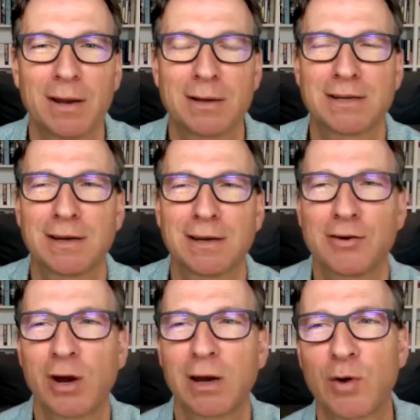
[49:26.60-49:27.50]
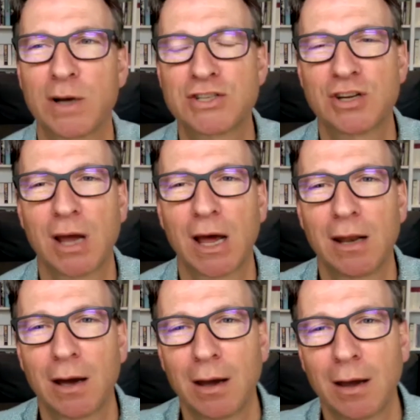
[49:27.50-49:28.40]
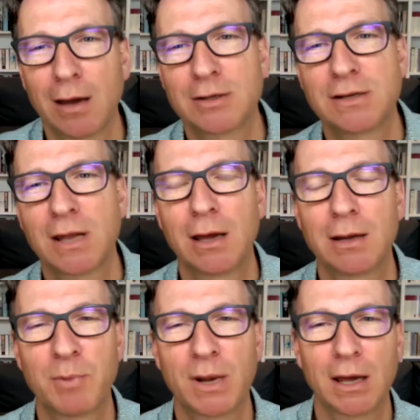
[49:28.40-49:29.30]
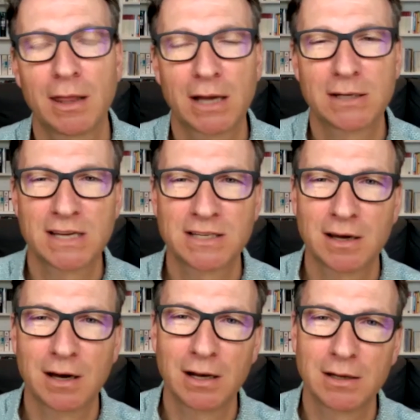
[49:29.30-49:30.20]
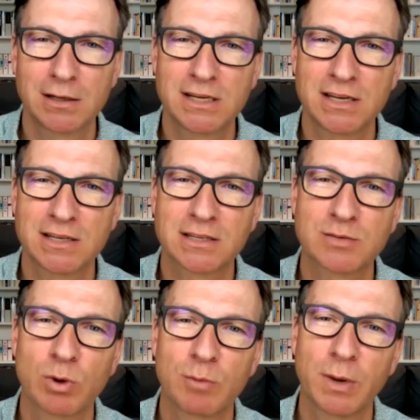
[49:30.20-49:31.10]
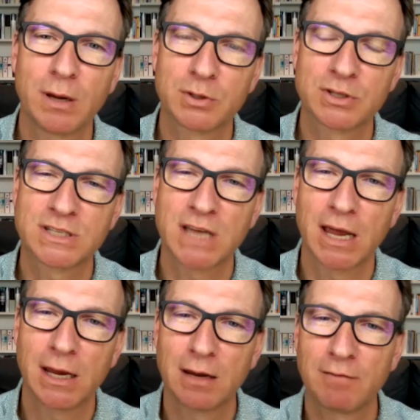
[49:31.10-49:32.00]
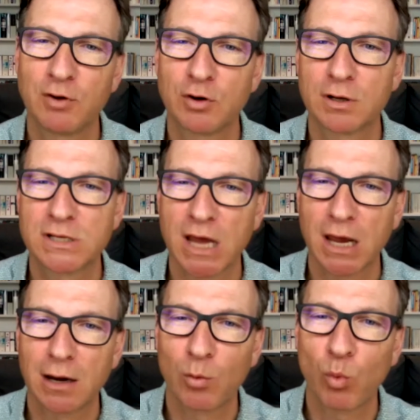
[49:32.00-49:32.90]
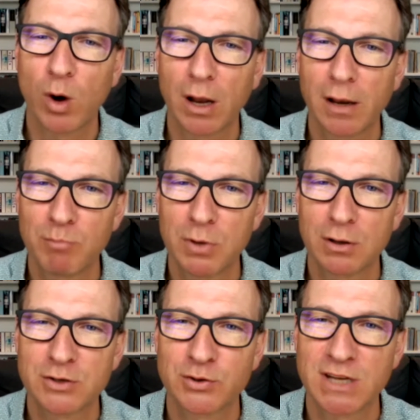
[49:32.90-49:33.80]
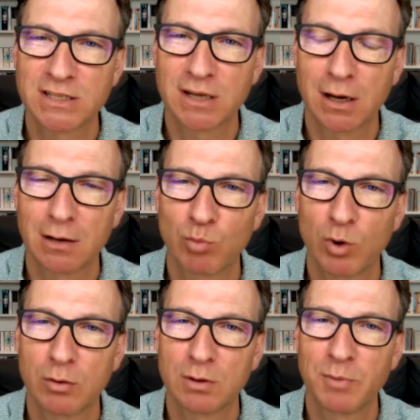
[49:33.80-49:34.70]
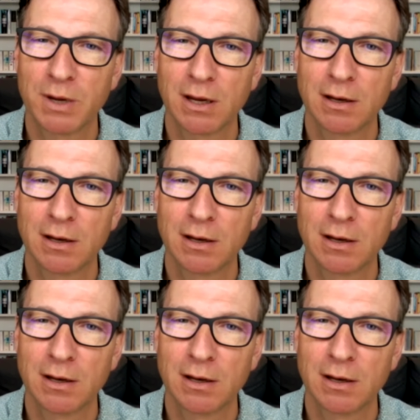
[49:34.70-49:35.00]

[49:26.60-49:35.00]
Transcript: a great question, and it's like a bit like that Desert Island Discs, where people say, if you could take one book to a desert island, what would it be?